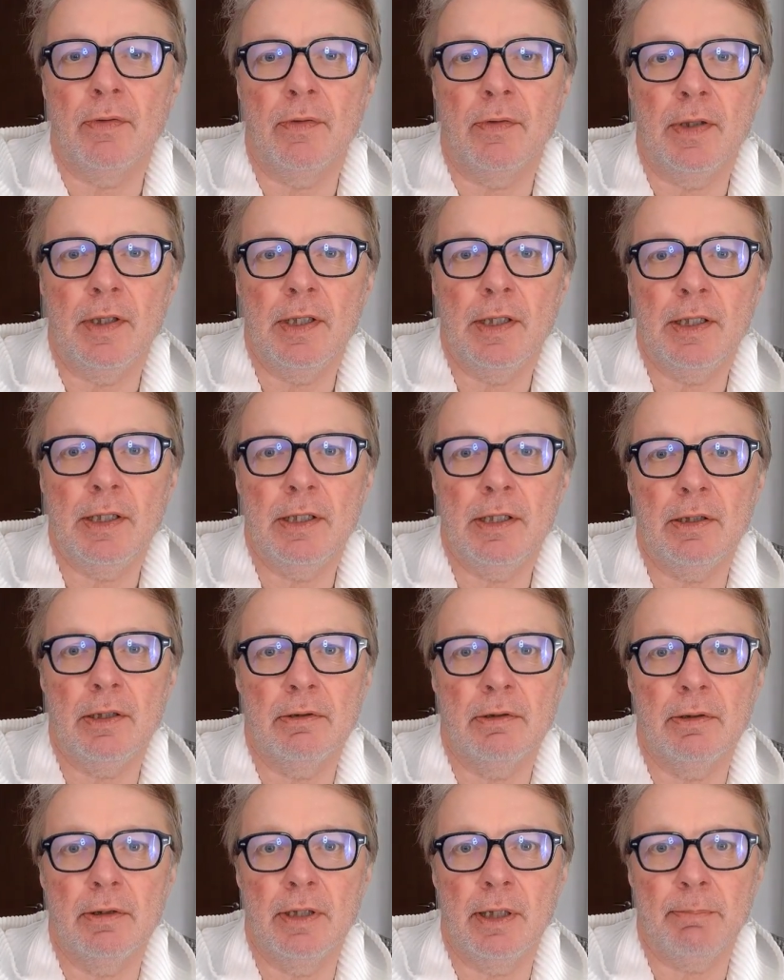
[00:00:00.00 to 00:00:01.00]
the
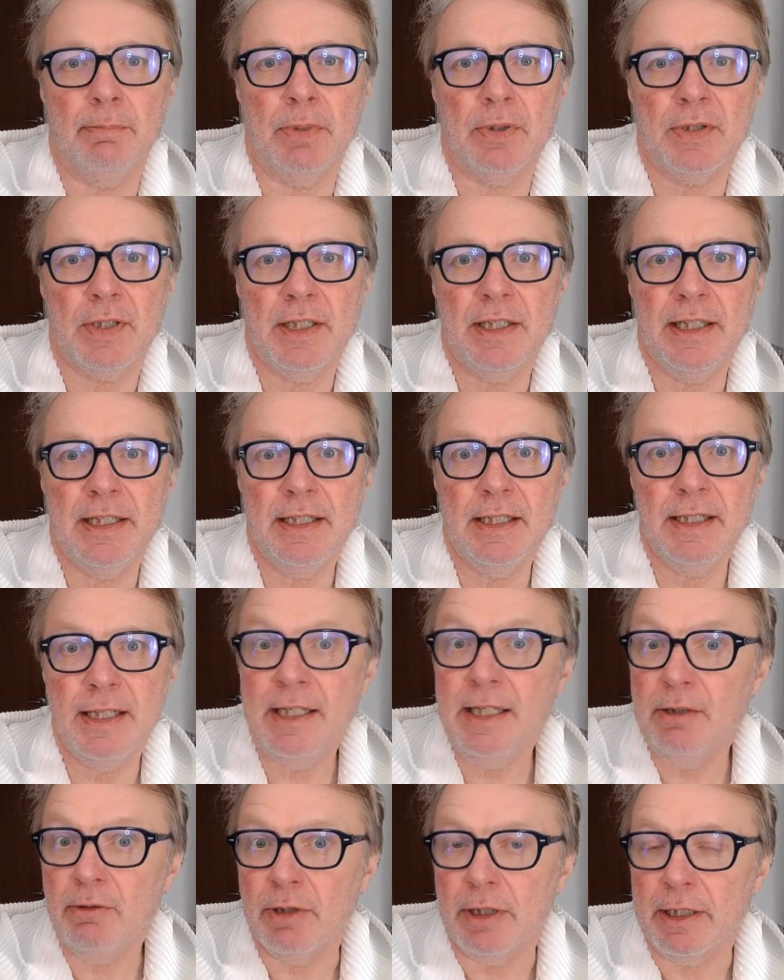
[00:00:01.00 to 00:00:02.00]
numbers they needed
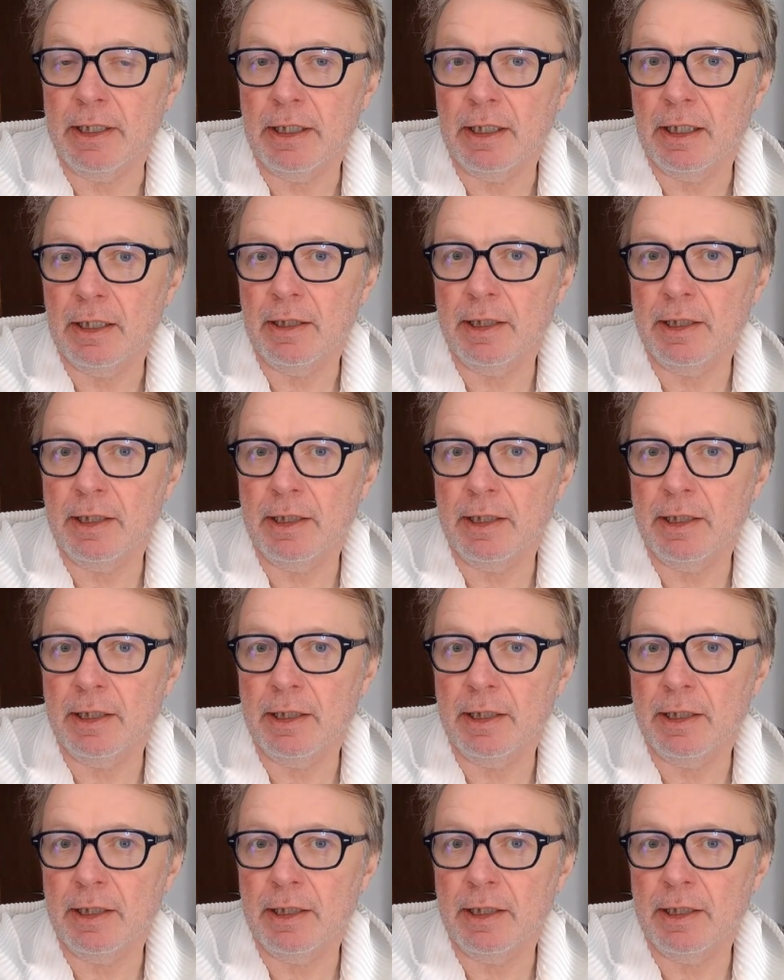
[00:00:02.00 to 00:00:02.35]
anyway.